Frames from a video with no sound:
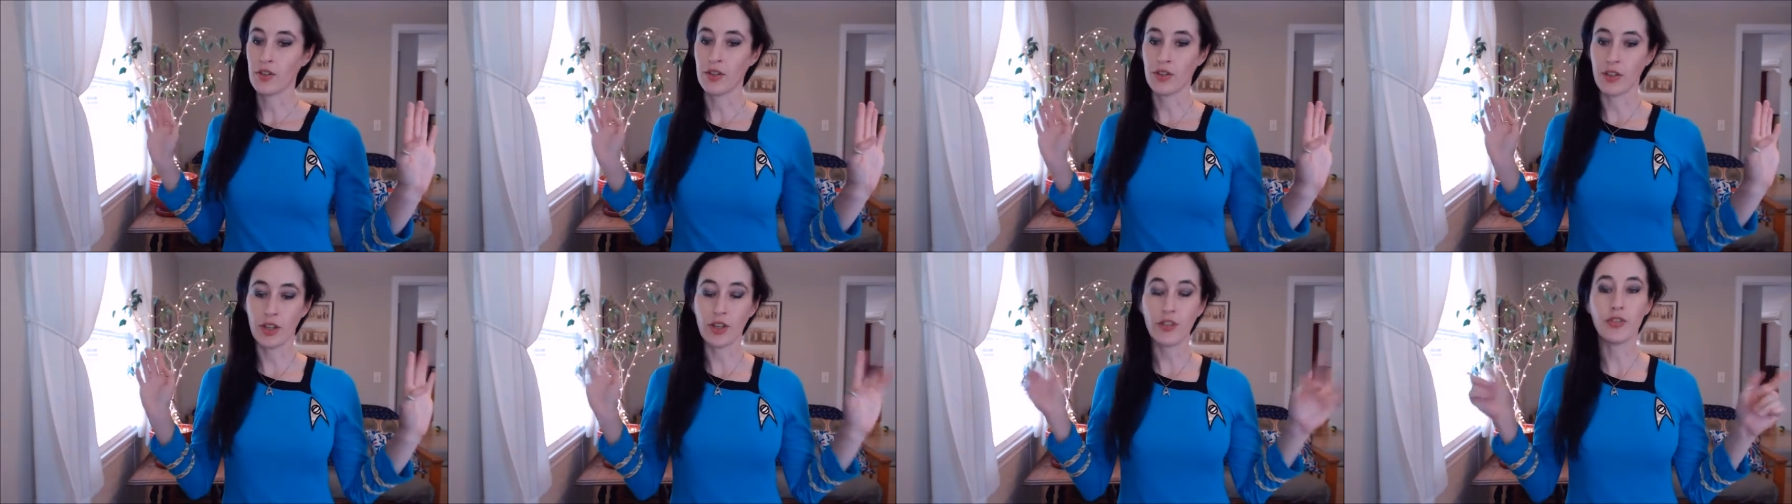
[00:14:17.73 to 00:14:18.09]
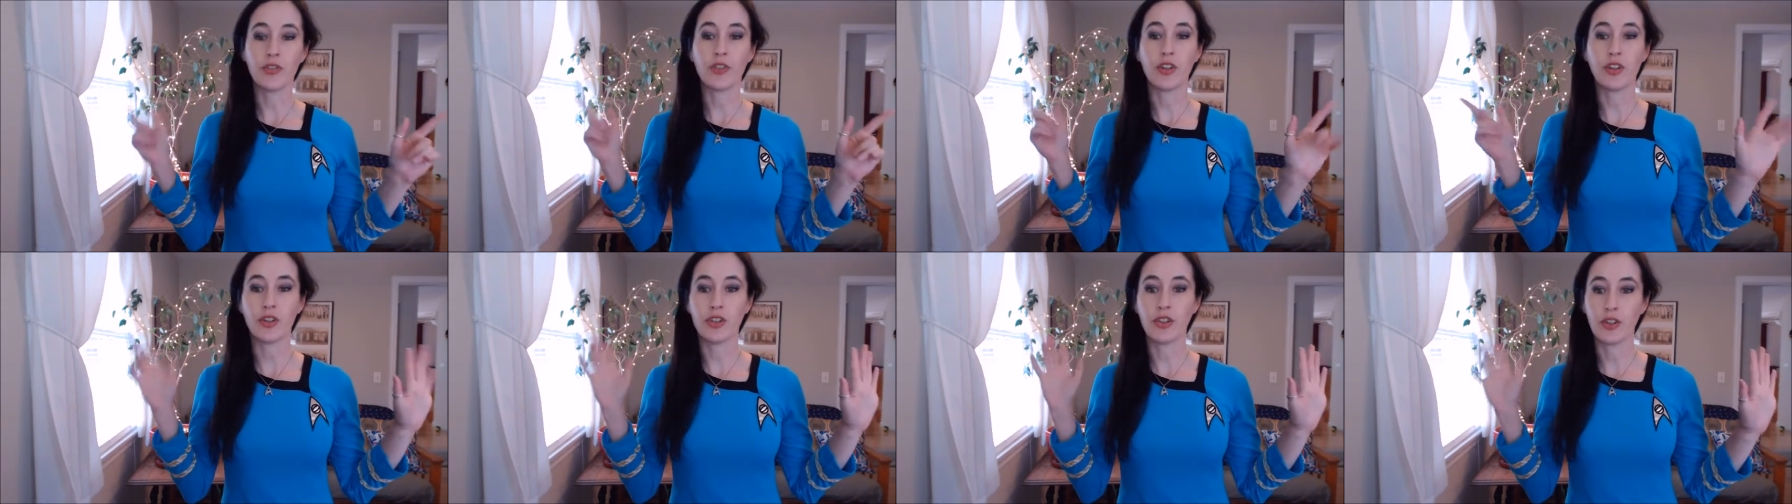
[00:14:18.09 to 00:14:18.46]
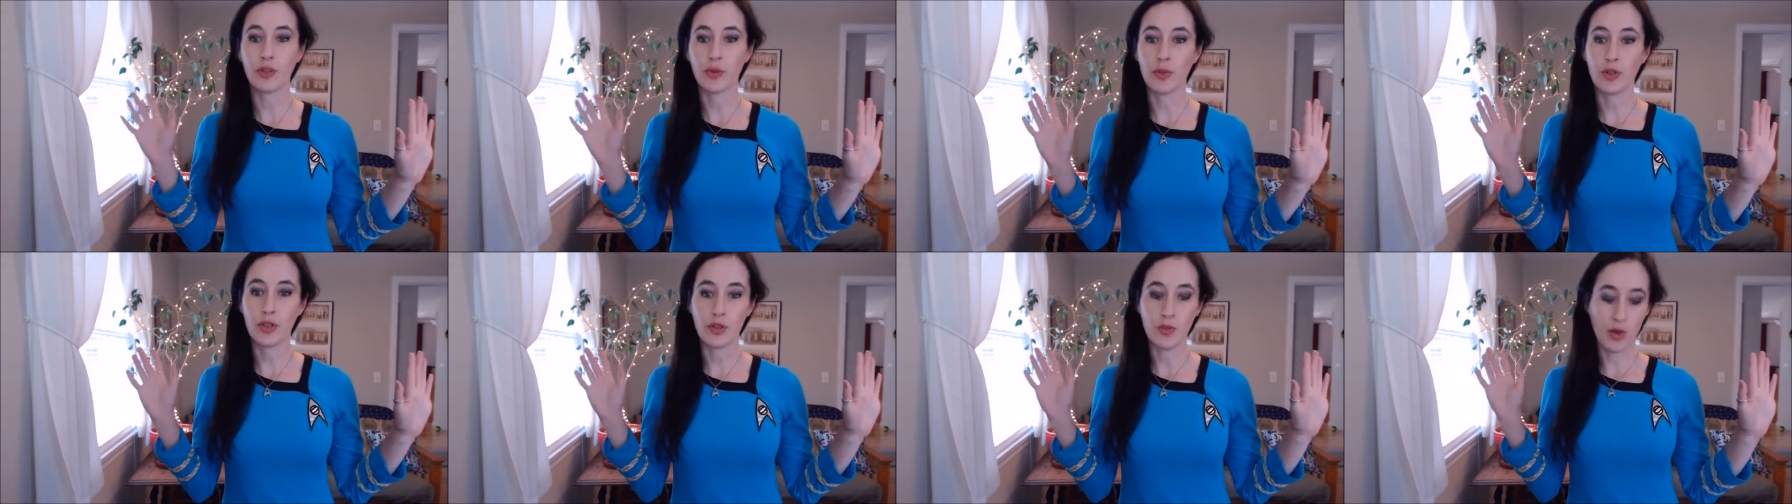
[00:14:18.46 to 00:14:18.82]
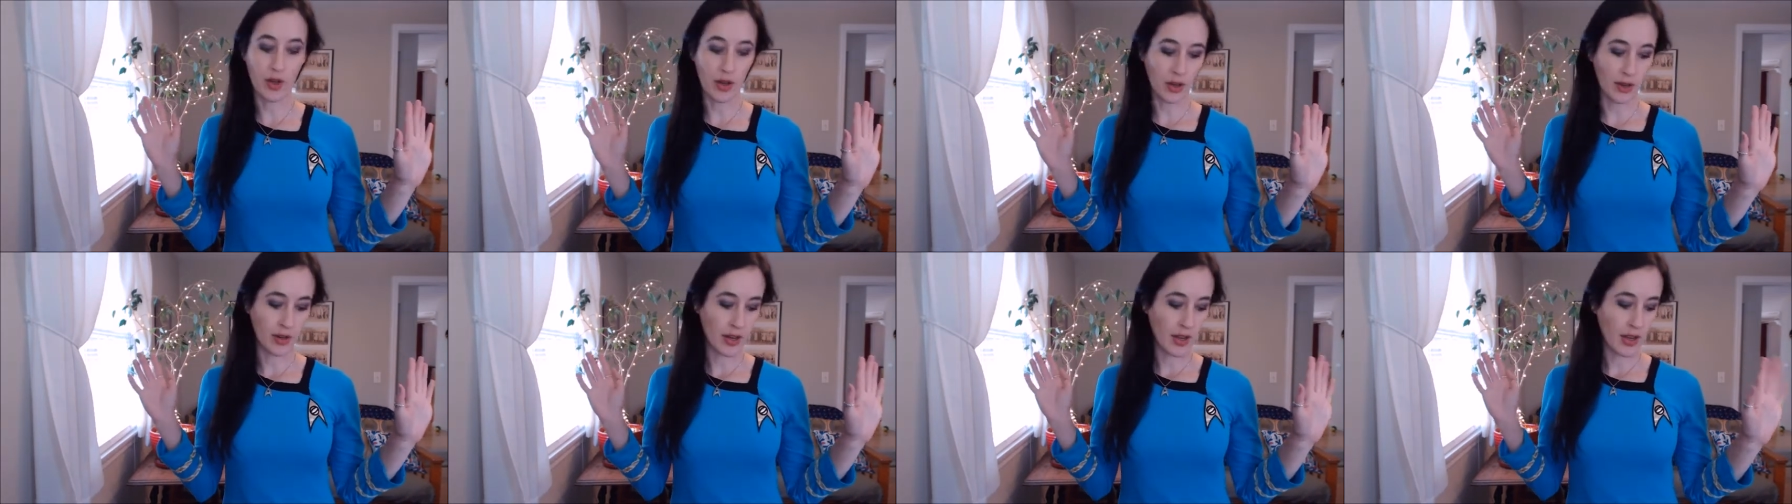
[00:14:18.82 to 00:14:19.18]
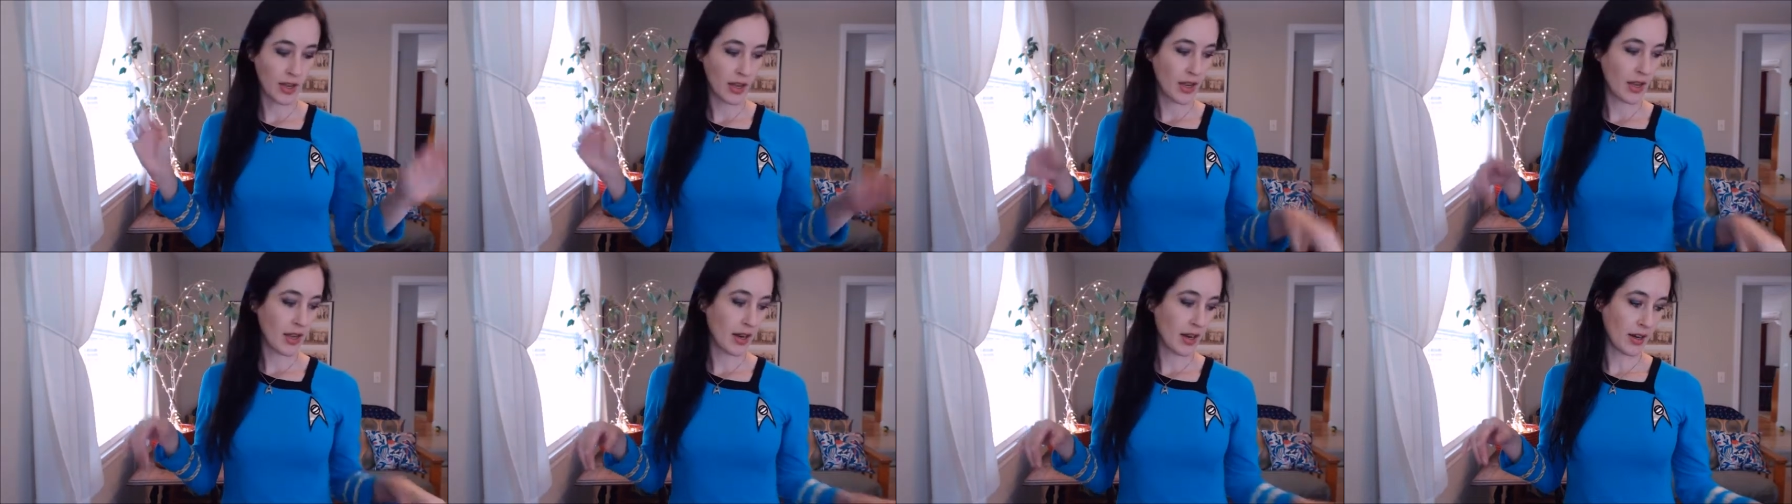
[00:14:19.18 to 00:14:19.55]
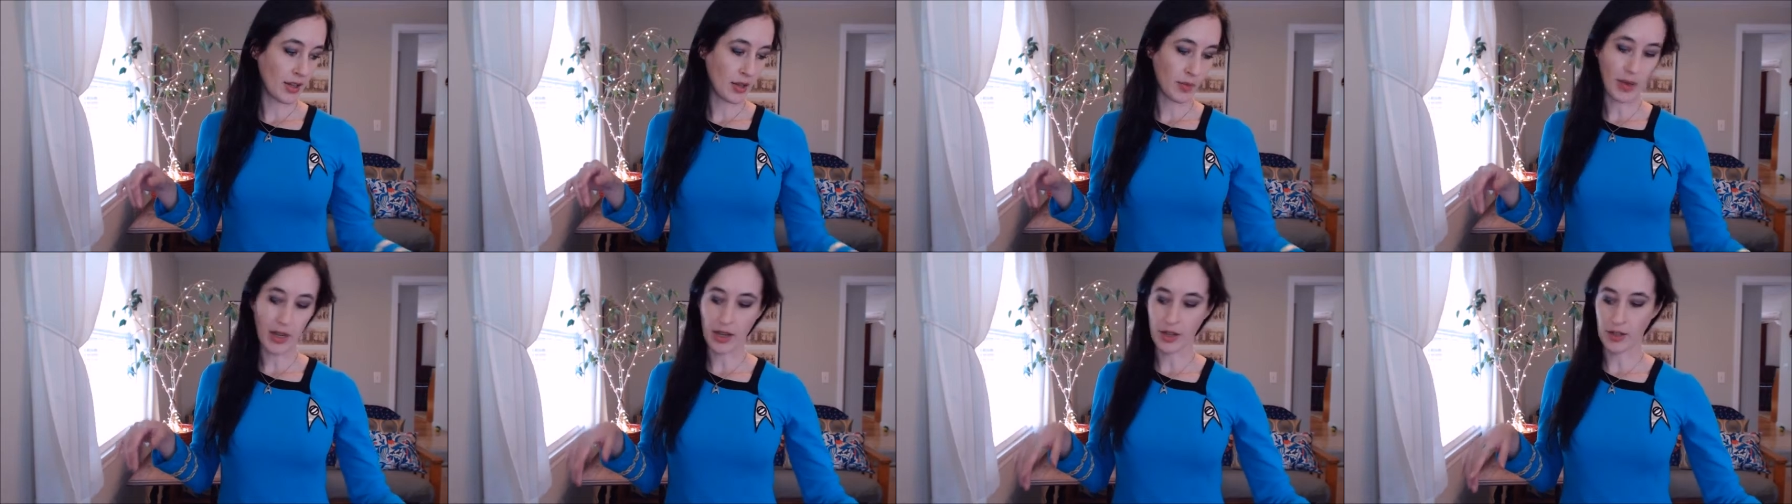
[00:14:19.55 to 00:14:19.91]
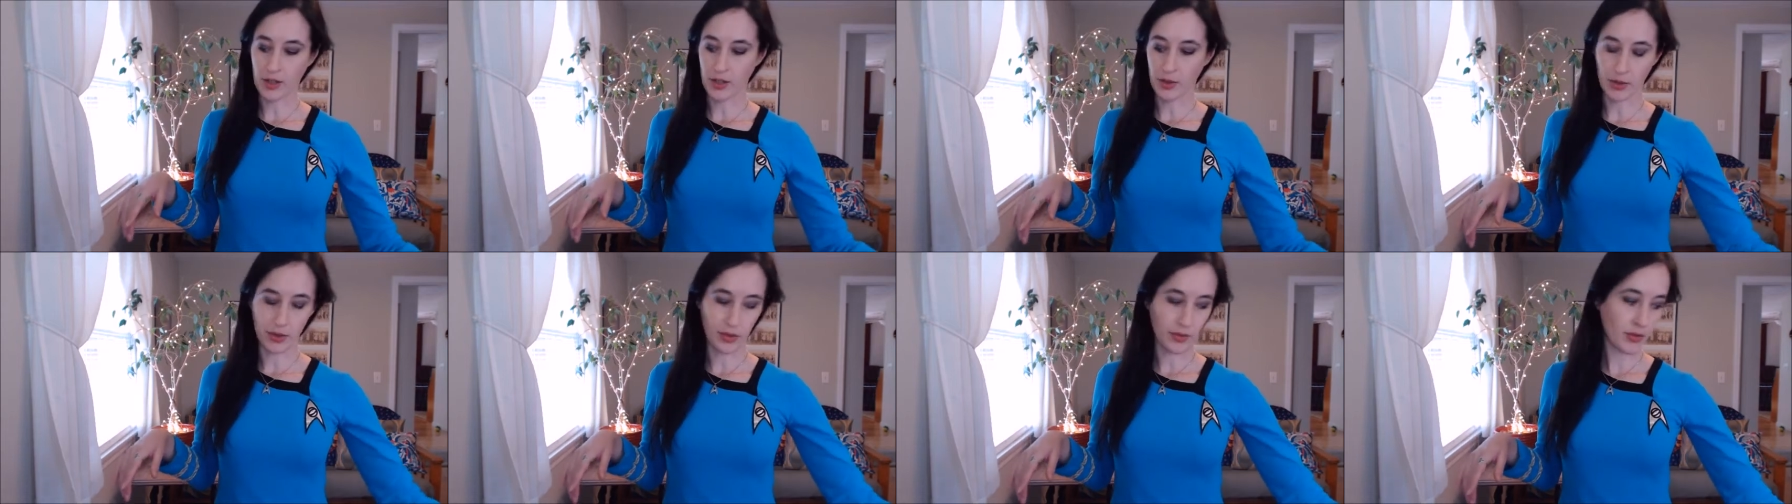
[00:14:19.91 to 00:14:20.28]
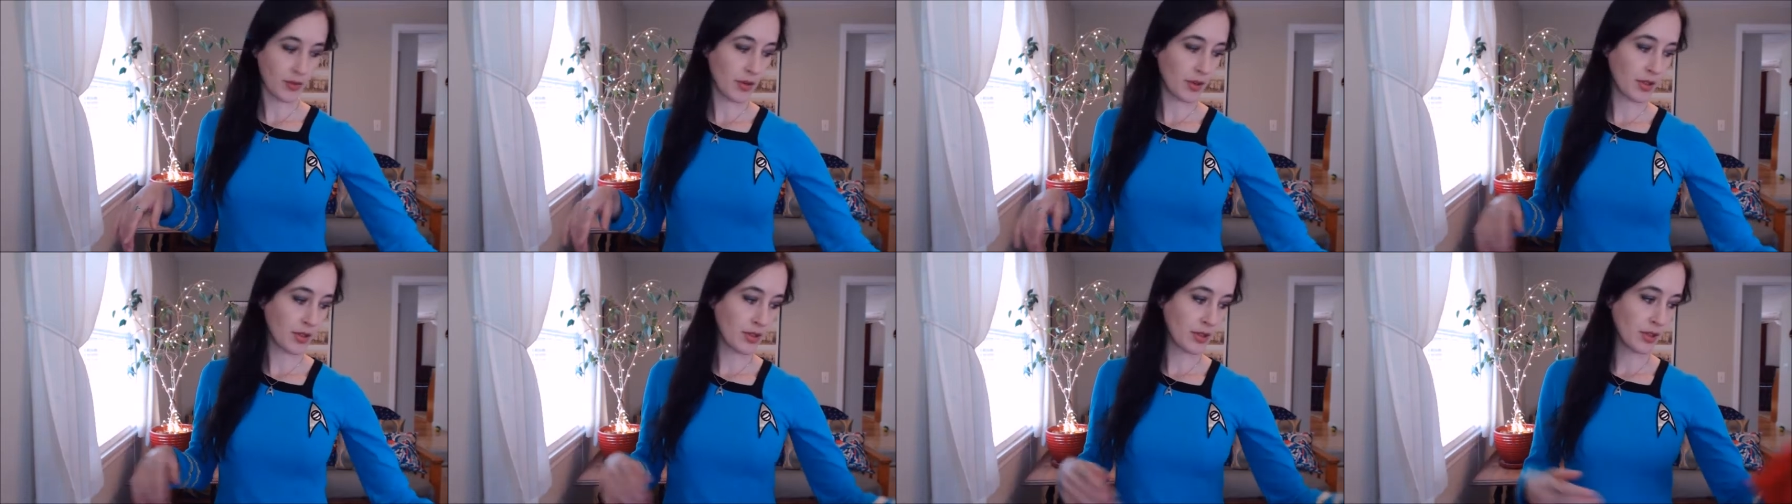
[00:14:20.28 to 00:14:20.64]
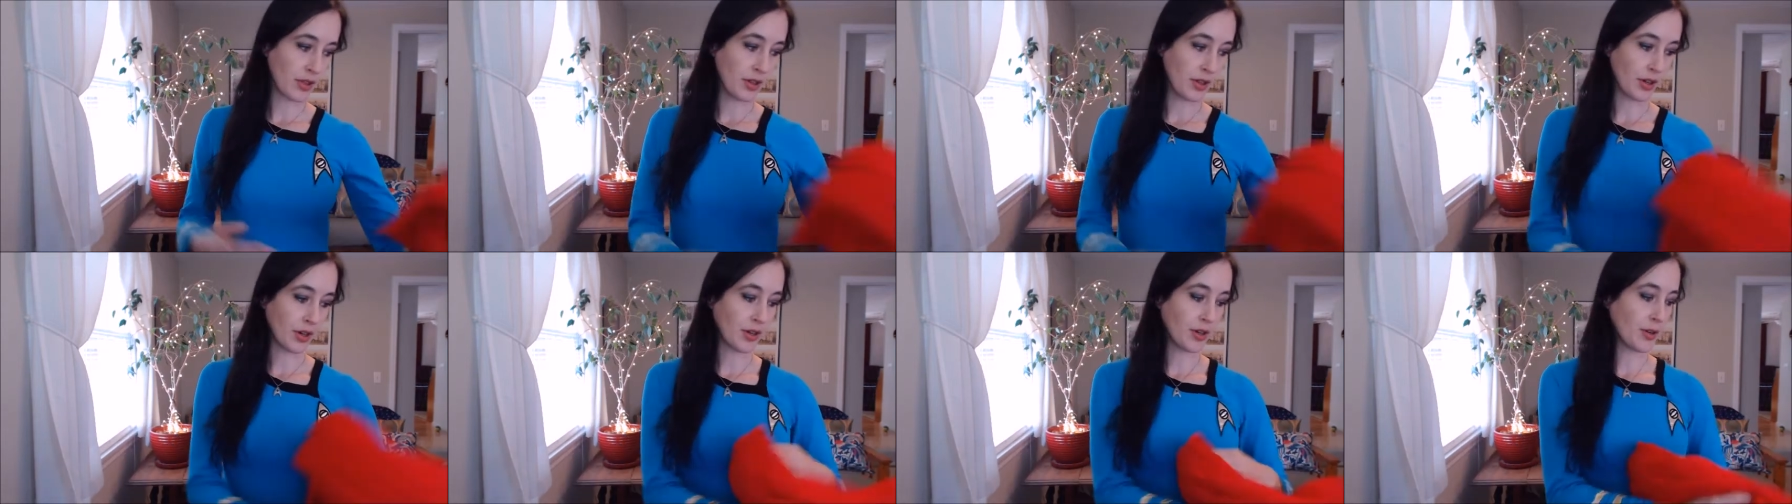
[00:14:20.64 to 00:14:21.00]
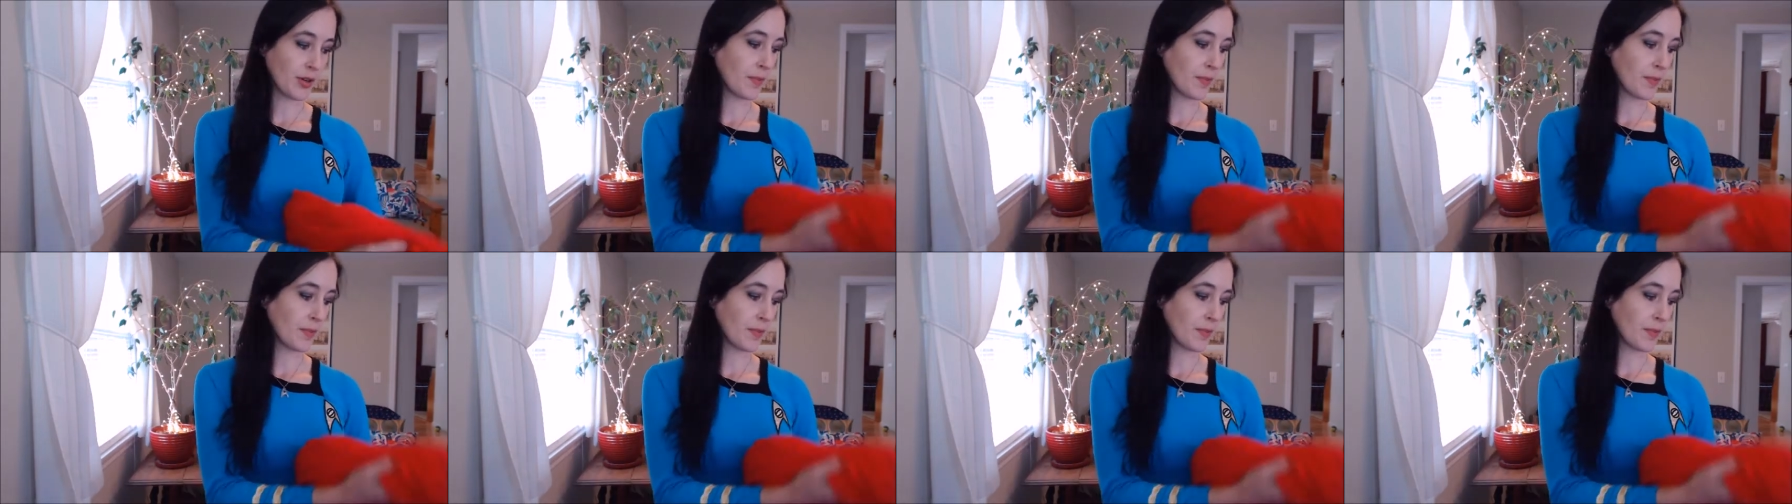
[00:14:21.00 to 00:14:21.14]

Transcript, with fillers: it, if it's this one you want. And the badge will, of course, look